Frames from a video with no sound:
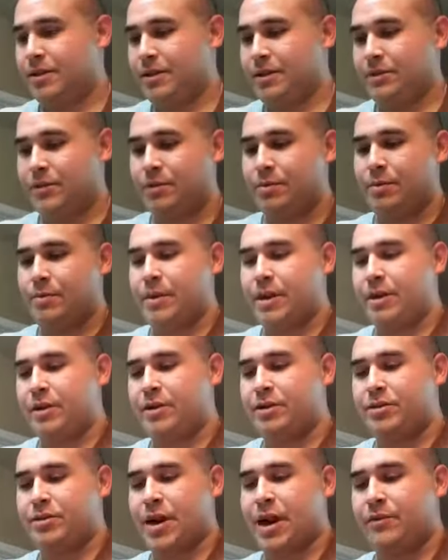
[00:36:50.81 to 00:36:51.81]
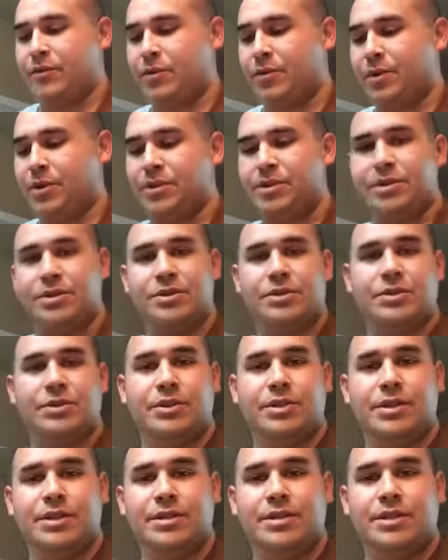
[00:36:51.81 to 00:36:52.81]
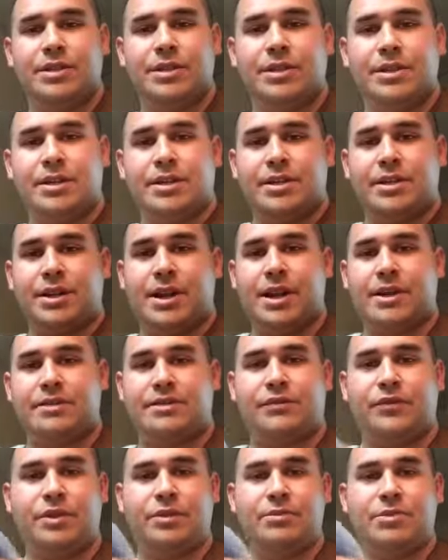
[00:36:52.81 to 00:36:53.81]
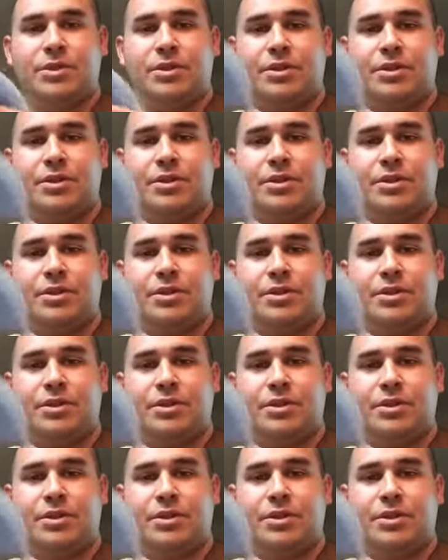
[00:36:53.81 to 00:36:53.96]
would be better to travel with just due to how it's flimsy.